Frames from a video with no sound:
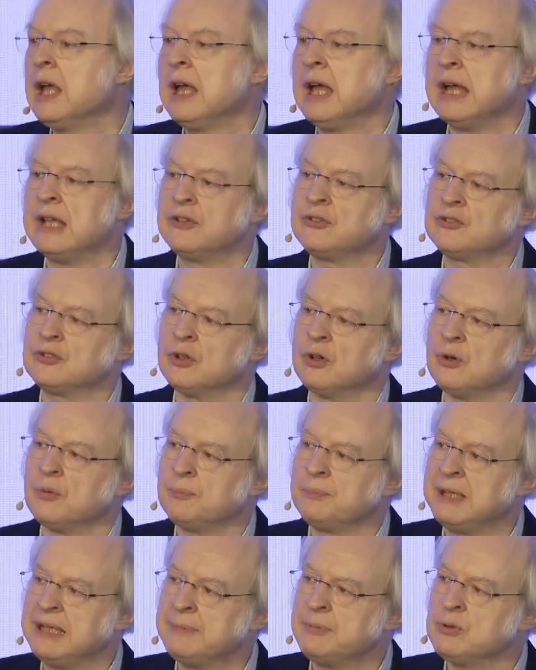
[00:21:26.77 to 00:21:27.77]
and so
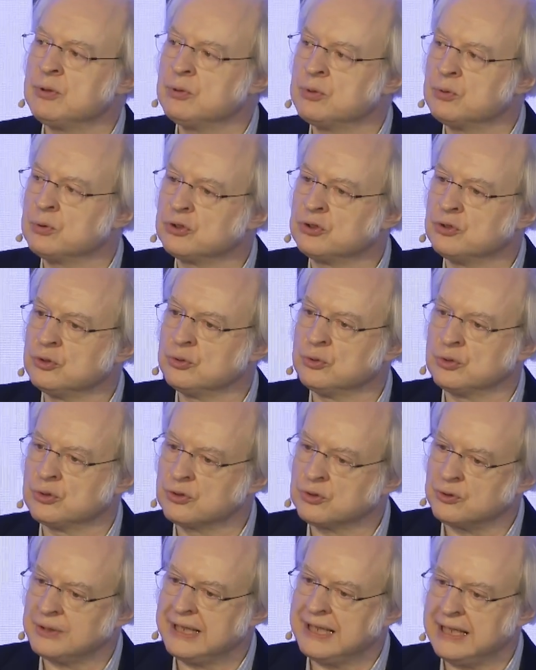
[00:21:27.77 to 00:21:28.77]
people who do
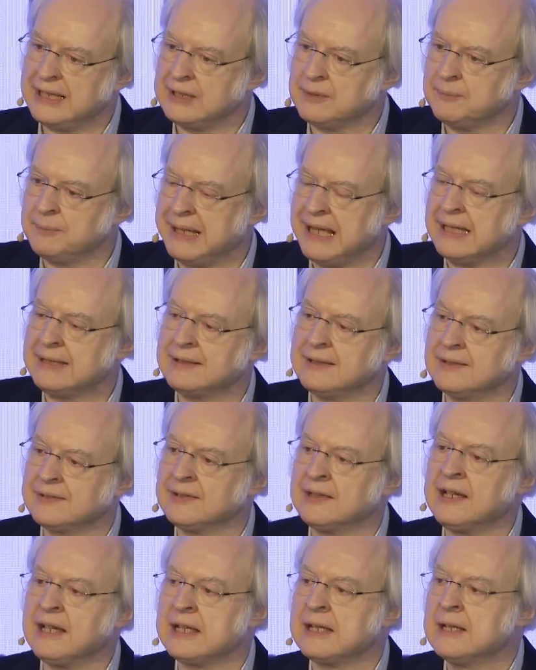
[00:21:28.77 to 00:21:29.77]
create bad
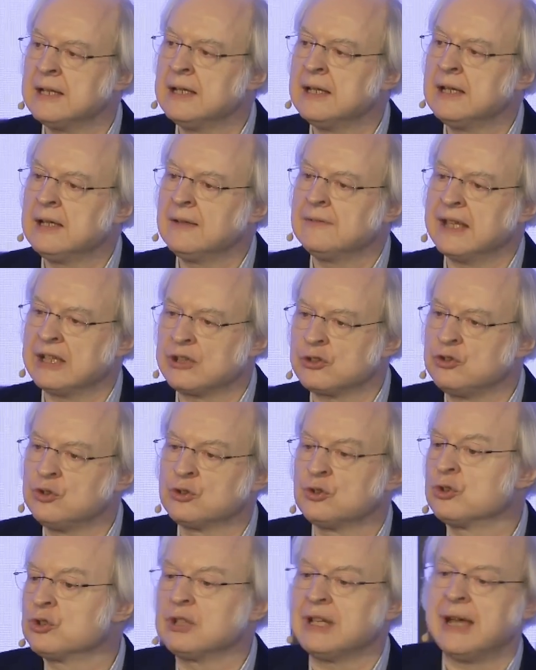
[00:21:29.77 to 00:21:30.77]
design that
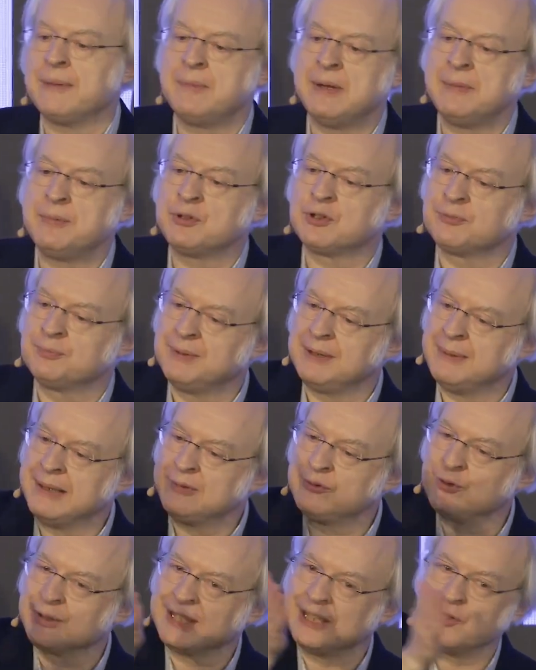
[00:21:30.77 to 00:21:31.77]
you could have maybe been
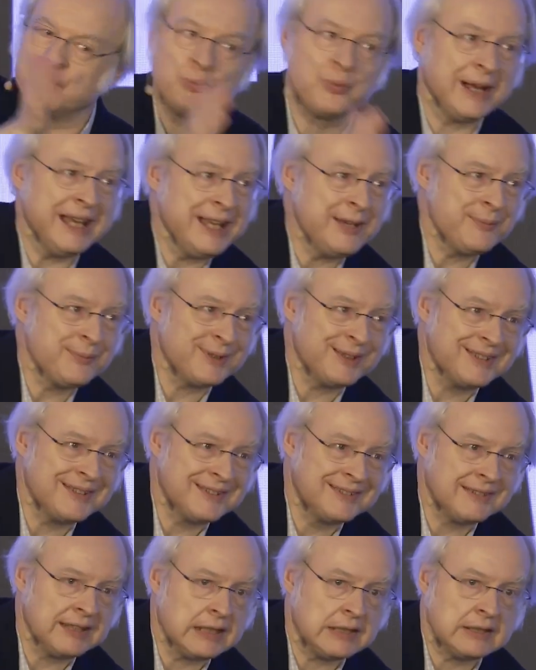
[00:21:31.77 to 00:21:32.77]
able to get away
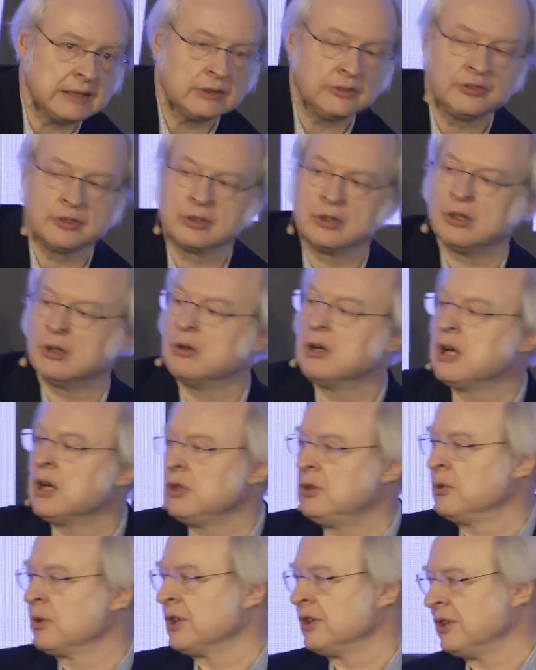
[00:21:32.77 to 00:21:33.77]
with 10 years ago,
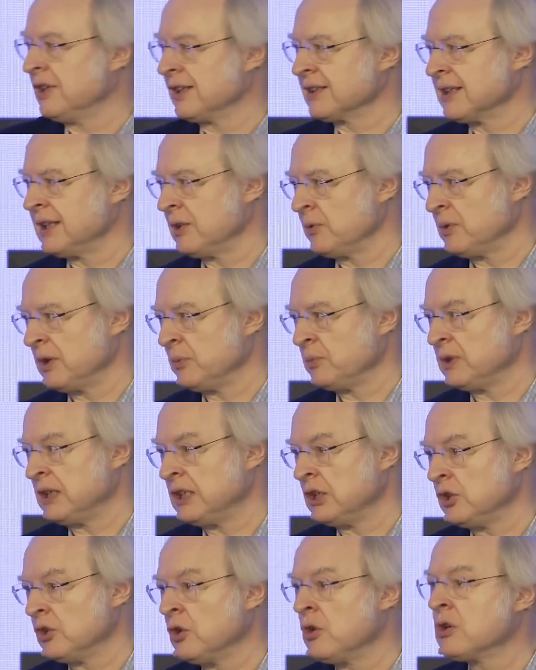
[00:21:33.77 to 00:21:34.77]
you cannot get away with
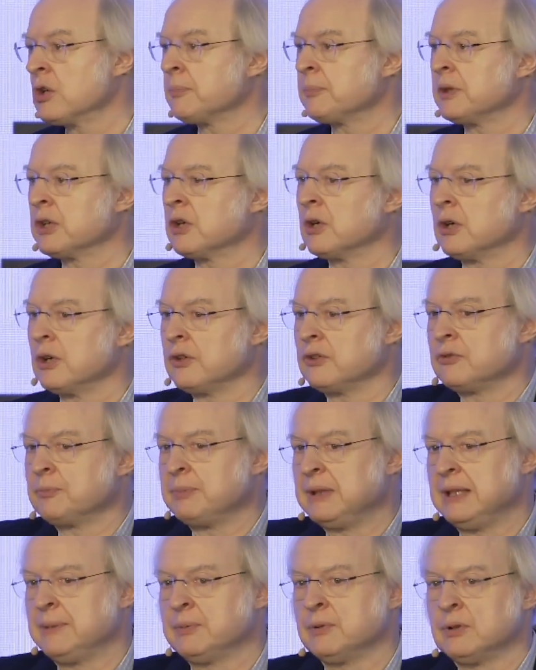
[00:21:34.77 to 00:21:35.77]
any longer because
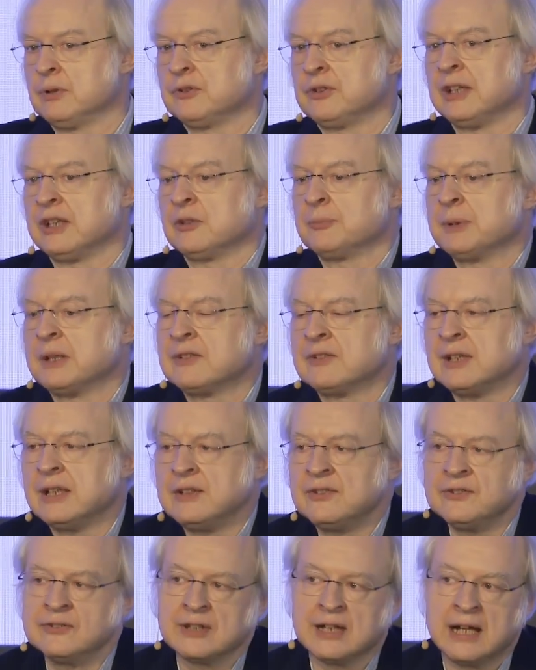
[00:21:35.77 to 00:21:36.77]
people's
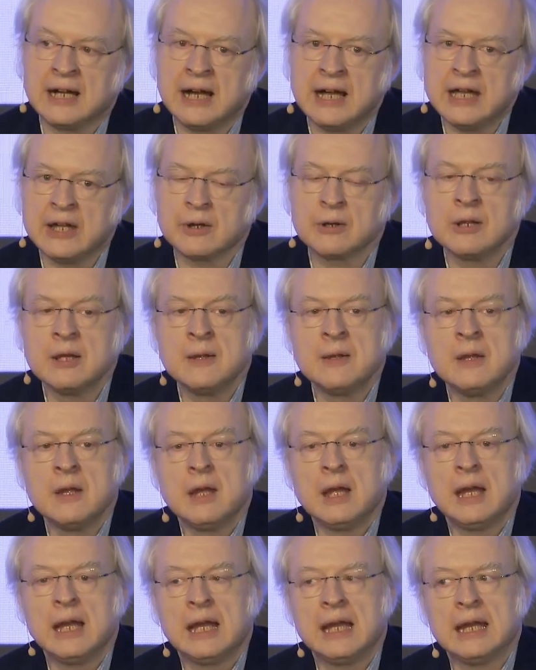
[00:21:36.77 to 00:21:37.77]
expectations are higher,
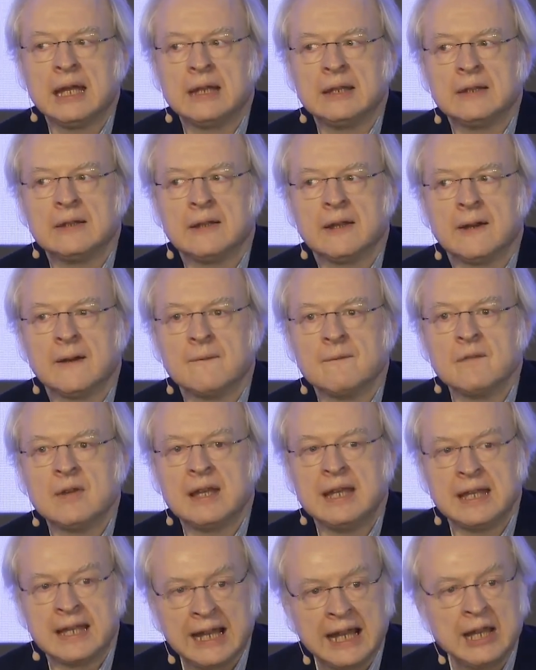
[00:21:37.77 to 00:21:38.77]
and
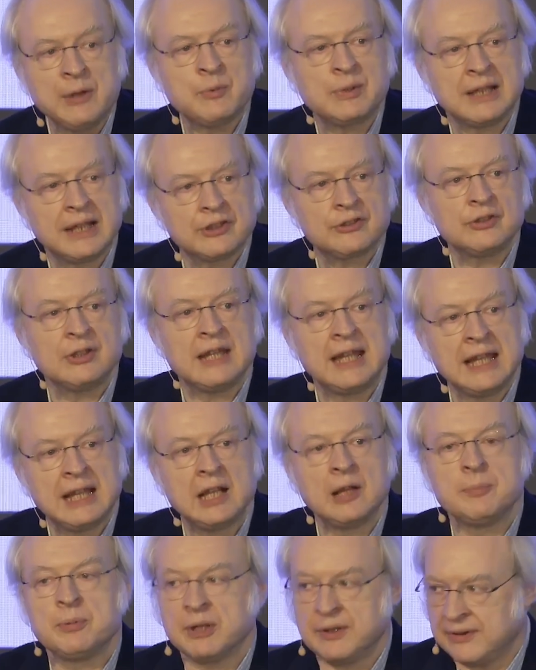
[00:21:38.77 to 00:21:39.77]
AI will actually
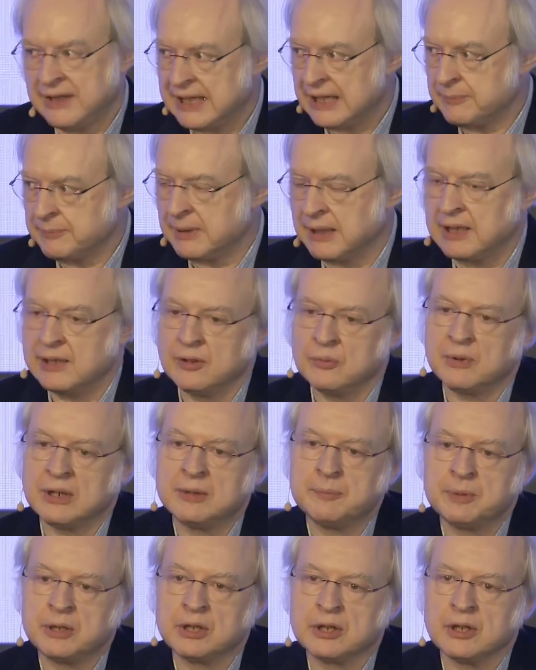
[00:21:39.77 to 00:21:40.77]
help on that, by the
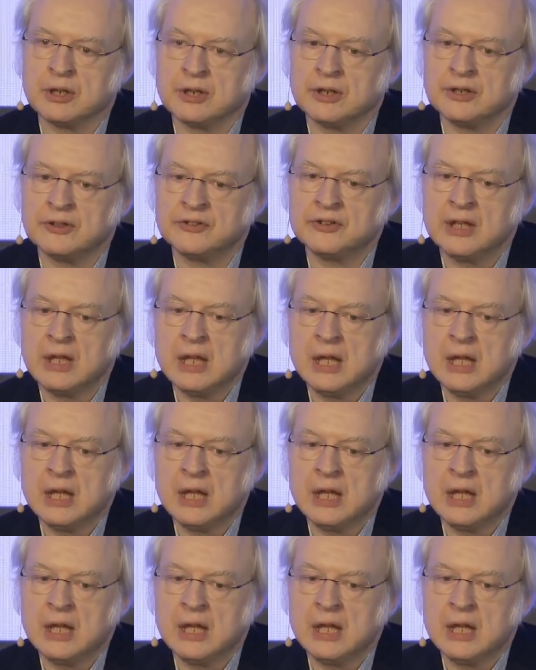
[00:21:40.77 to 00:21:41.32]
way, because